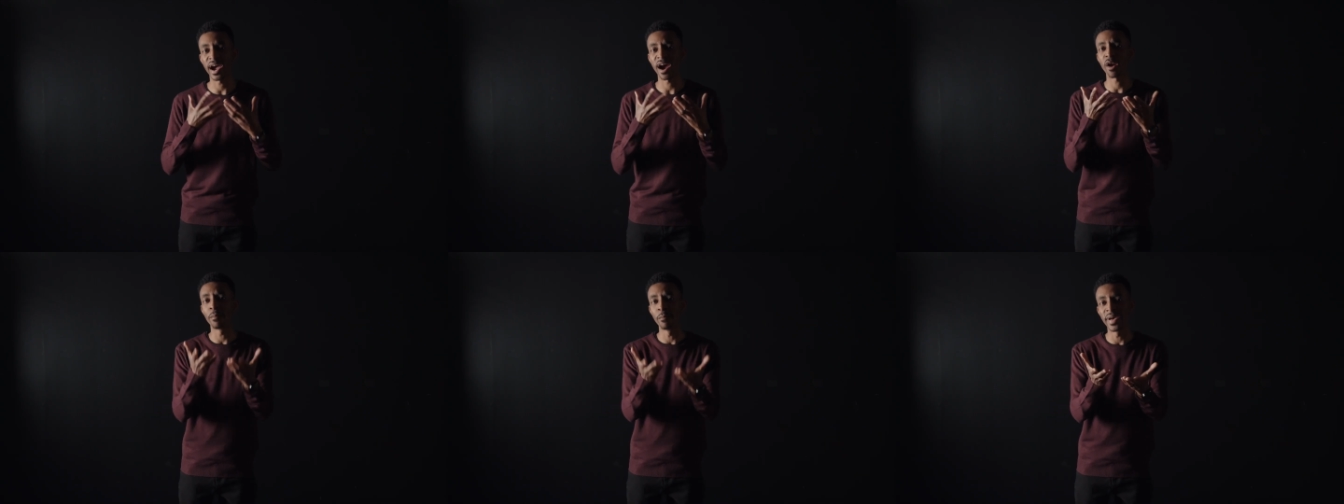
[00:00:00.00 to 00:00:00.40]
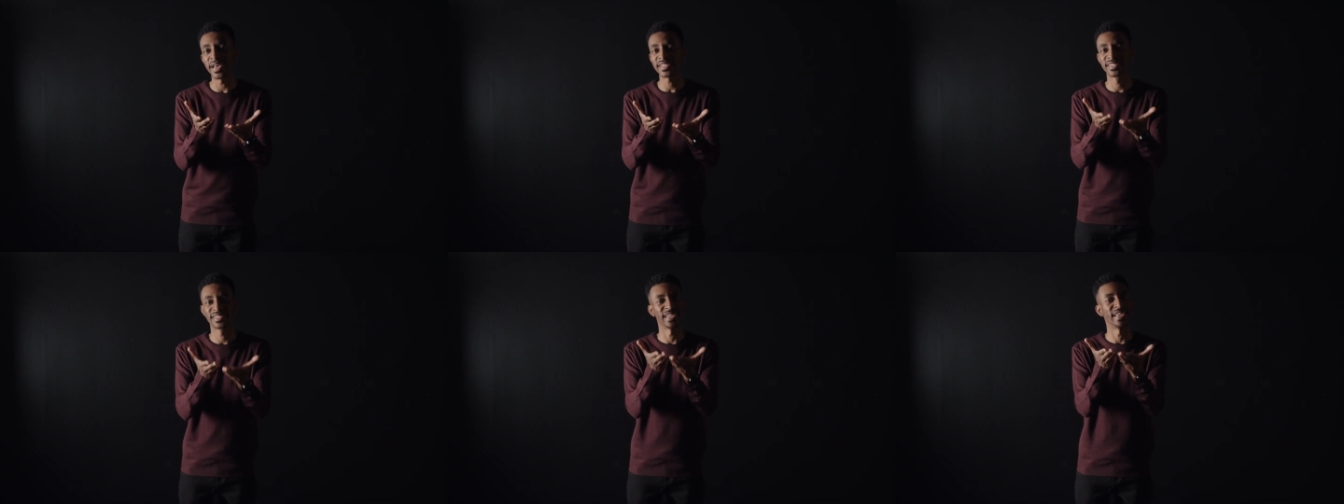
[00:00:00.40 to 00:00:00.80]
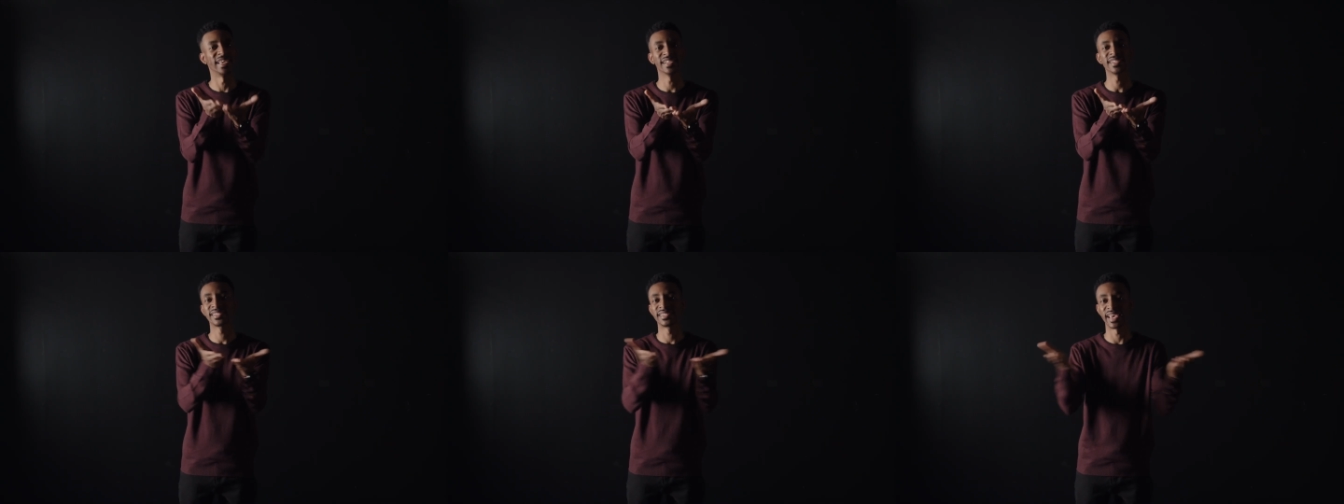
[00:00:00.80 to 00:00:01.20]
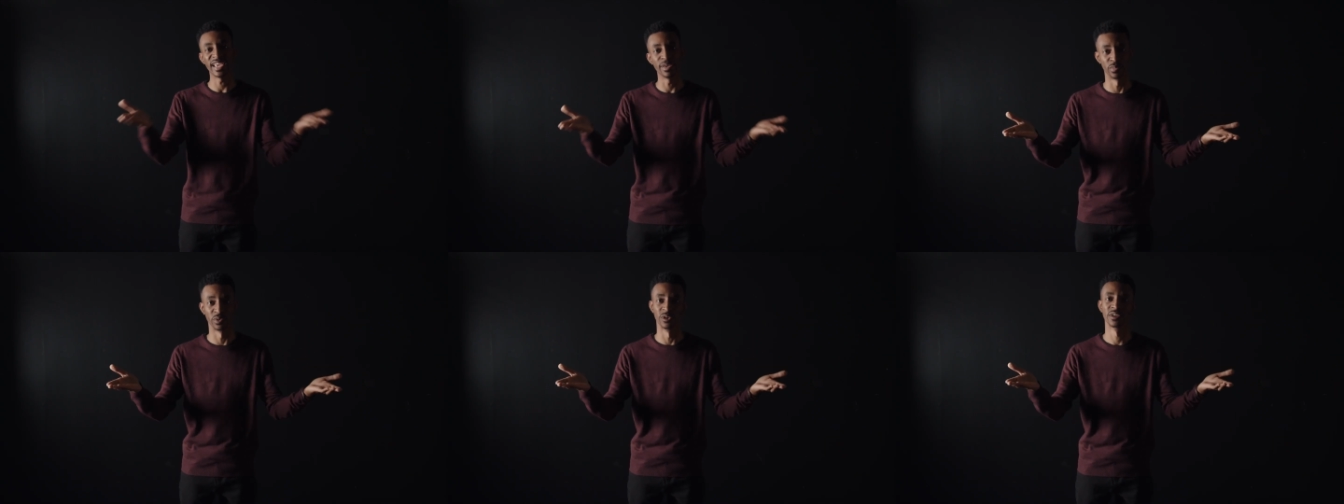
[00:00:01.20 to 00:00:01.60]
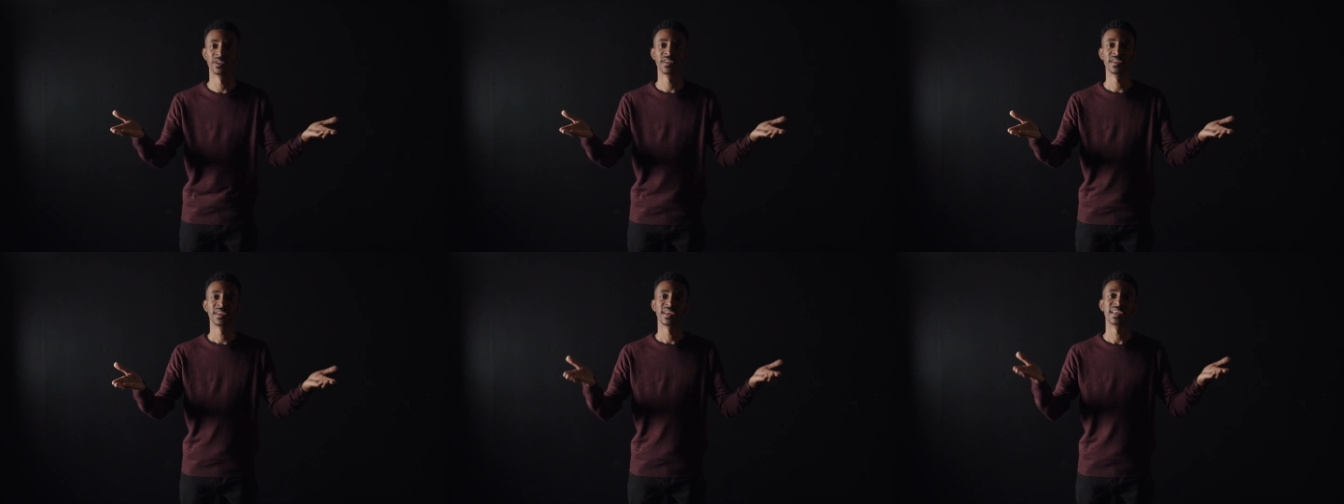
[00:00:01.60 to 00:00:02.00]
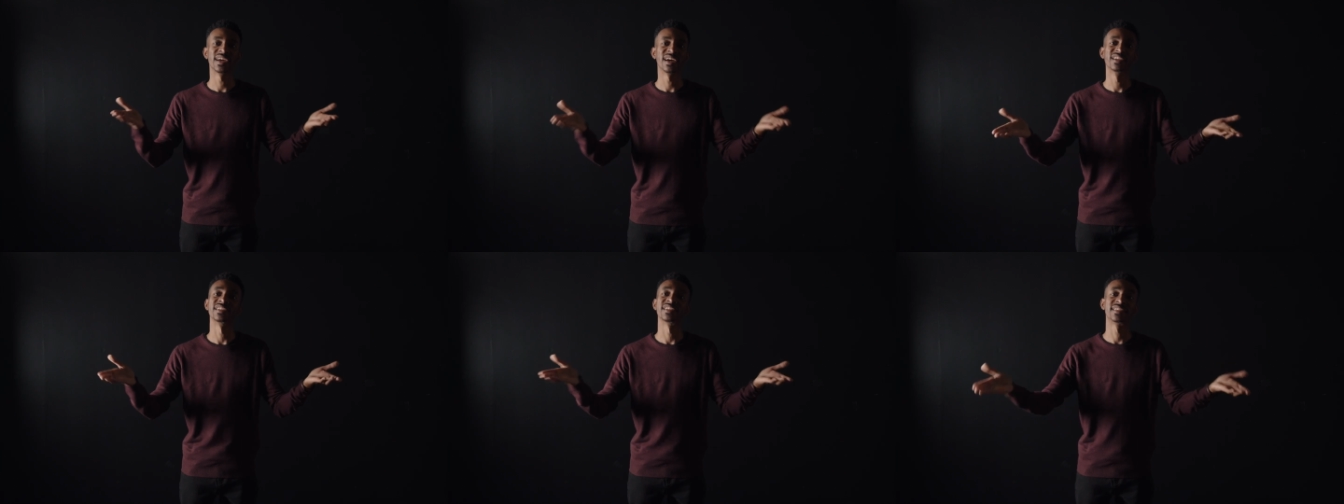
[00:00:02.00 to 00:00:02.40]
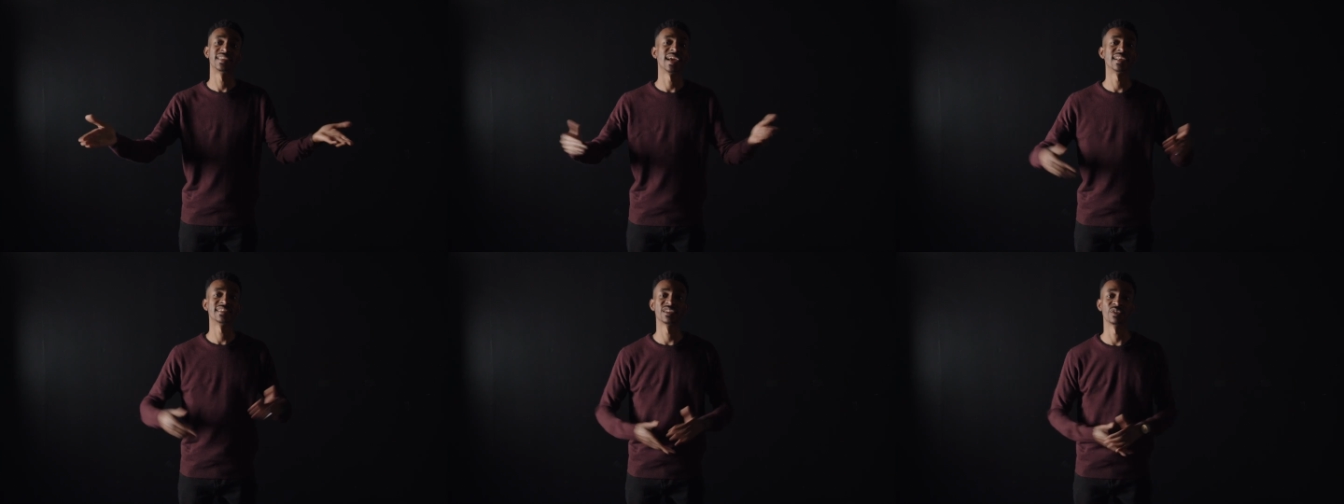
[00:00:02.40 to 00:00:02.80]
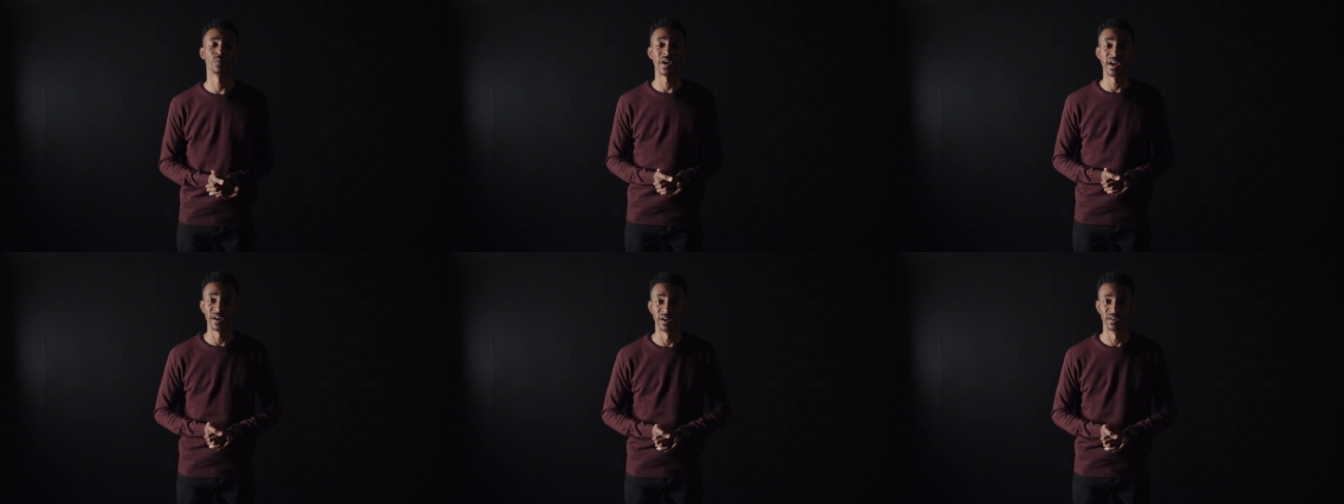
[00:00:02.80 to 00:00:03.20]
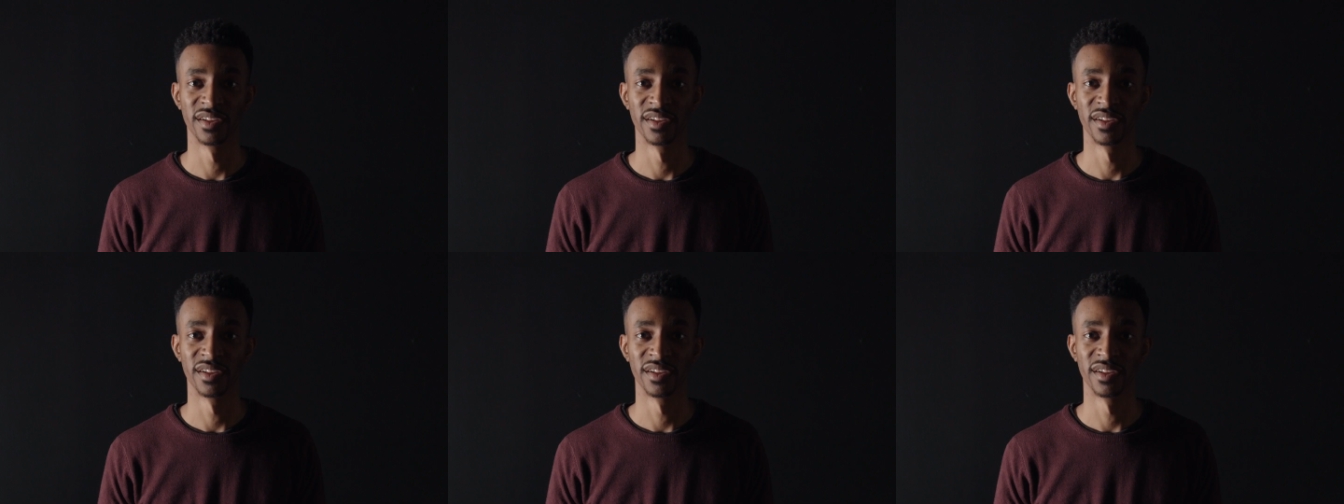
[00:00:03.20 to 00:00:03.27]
our mess to his table. He understands it well